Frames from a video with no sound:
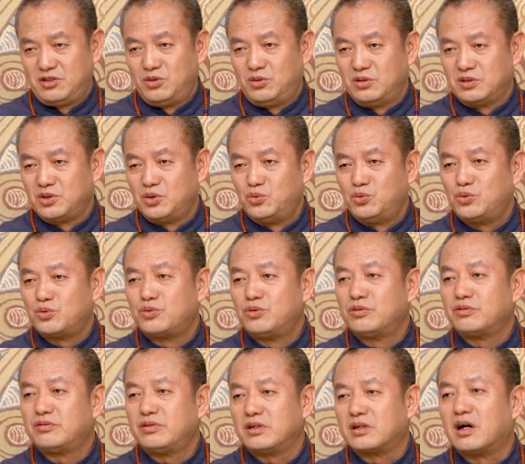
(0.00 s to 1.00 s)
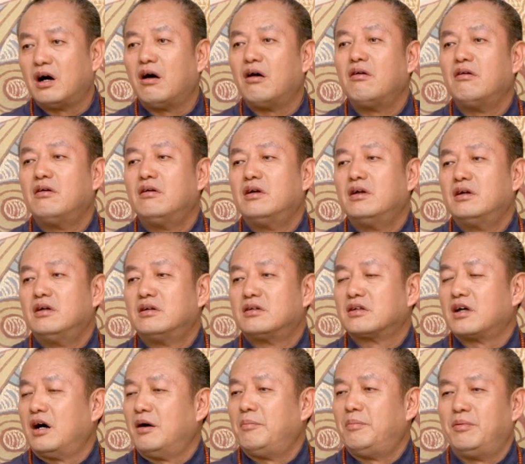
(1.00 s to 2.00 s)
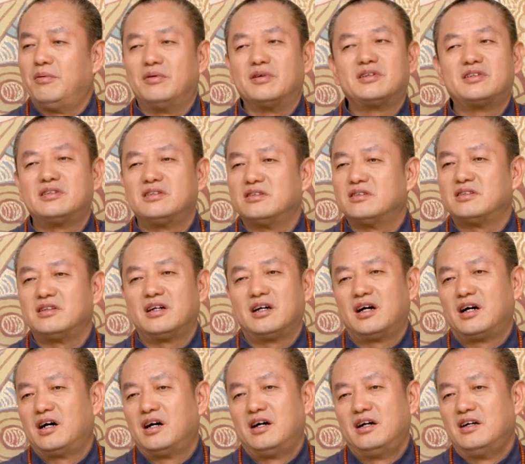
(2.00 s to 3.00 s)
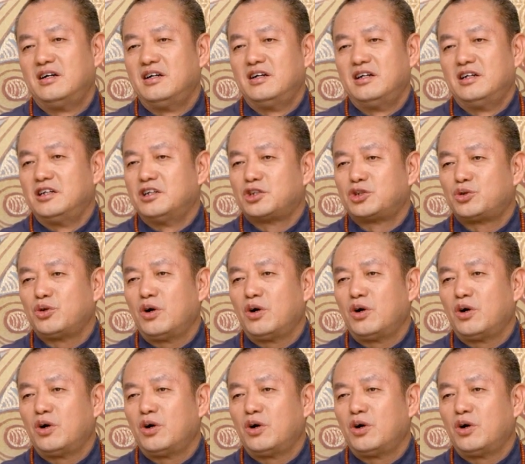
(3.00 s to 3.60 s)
palm when practicing energy bagua, my master said to